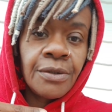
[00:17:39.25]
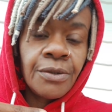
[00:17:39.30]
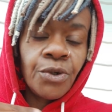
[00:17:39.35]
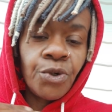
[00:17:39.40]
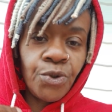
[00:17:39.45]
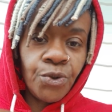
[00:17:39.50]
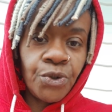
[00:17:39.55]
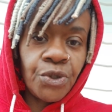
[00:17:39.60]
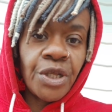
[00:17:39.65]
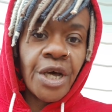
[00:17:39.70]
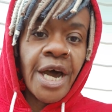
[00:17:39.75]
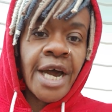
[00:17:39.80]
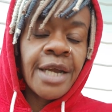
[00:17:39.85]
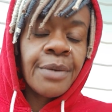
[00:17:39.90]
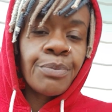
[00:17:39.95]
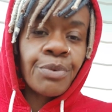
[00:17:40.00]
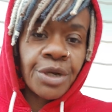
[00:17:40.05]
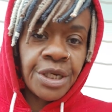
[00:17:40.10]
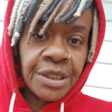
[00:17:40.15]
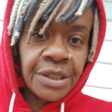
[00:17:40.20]
Who's the high
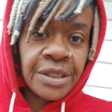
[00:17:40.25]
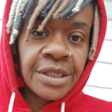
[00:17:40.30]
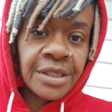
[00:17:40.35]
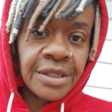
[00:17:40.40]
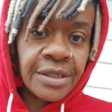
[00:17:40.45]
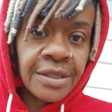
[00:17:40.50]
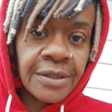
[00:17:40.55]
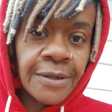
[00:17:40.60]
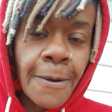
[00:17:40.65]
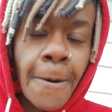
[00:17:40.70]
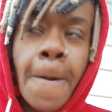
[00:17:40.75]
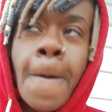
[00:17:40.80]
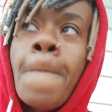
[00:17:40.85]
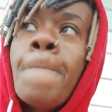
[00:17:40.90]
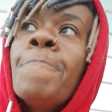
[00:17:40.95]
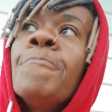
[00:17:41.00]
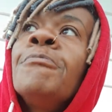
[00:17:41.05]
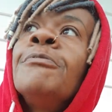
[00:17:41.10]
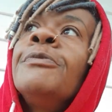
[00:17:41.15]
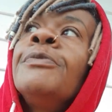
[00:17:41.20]
priestess?
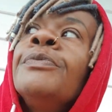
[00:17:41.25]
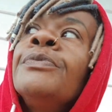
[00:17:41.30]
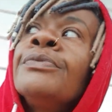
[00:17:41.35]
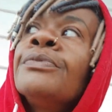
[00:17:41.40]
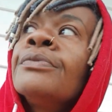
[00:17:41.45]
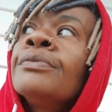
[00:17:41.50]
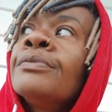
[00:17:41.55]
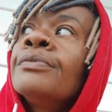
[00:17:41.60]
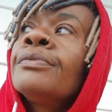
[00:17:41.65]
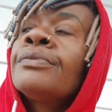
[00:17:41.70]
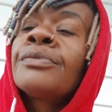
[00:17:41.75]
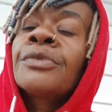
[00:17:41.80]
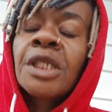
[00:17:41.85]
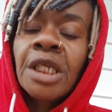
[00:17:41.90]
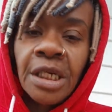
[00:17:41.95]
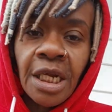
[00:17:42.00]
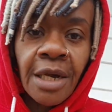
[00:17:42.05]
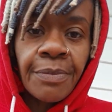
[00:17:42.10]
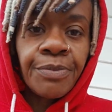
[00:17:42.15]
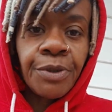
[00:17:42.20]

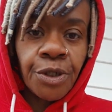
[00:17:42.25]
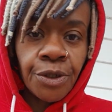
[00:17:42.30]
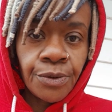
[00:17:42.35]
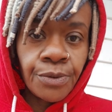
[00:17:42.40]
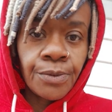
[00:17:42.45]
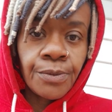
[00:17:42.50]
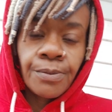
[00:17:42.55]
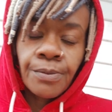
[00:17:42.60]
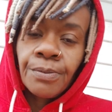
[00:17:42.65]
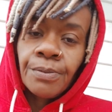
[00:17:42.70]
Neptune.